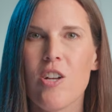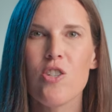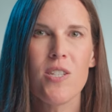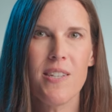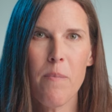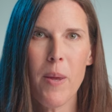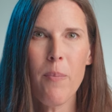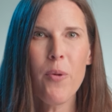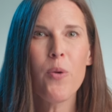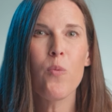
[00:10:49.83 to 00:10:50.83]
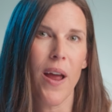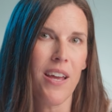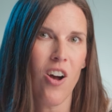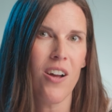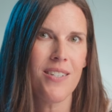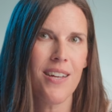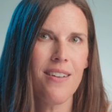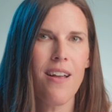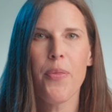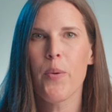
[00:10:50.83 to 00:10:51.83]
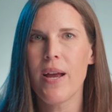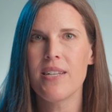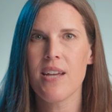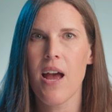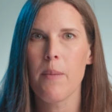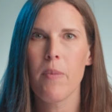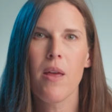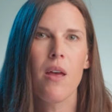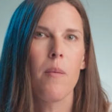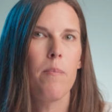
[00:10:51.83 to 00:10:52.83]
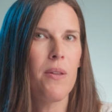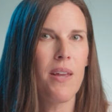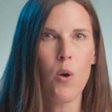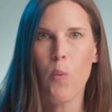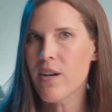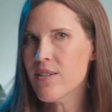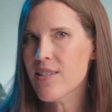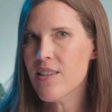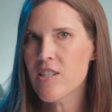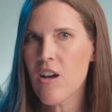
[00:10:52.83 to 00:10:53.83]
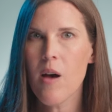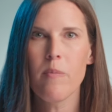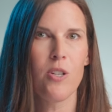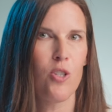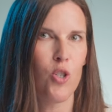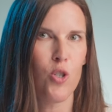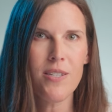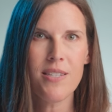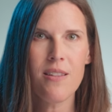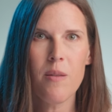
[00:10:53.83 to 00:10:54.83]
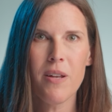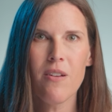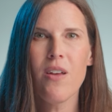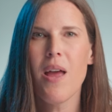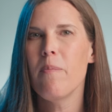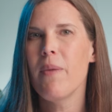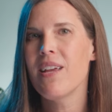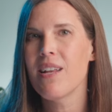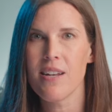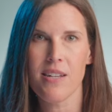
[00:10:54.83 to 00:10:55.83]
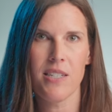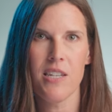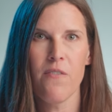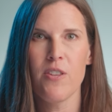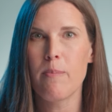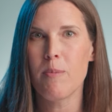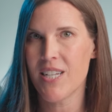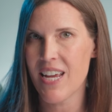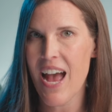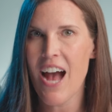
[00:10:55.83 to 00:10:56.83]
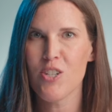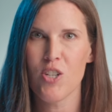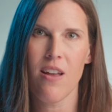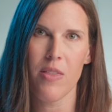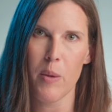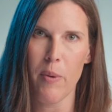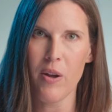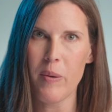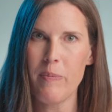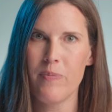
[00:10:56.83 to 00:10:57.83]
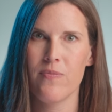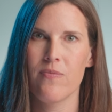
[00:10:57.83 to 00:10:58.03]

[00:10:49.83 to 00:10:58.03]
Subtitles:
Just give people the right content at the right time, building awareness at the top, trust in the middle, and making it easy for them to take action at the bottom.